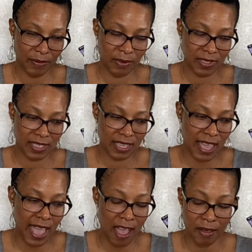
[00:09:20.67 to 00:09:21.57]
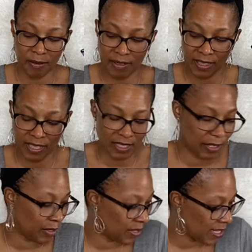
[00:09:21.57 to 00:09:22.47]
we'll see how this
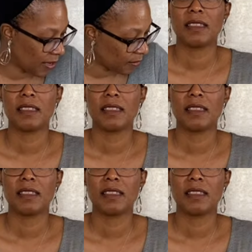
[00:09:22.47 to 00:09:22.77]
turns out.